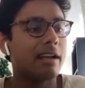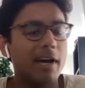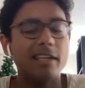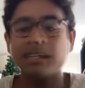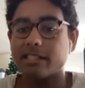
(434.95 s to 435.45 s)

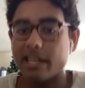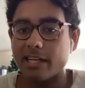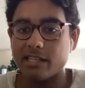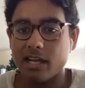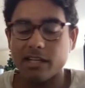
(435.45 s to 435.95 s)
I think
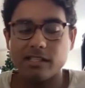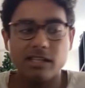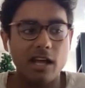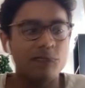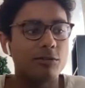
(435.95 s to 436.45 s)
data science
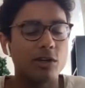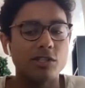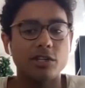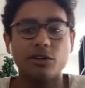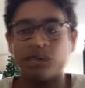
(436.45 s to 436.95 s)
kind of
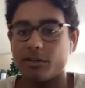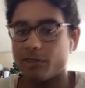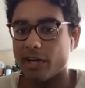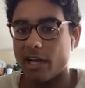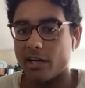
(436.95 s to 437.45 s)
falls under a
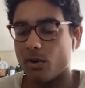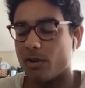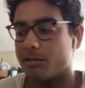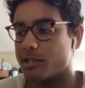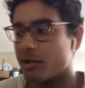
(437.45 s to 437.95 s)
different
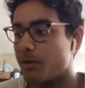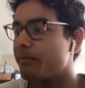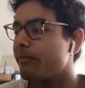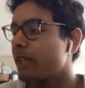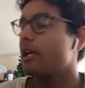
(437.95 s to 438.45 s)
category of its own.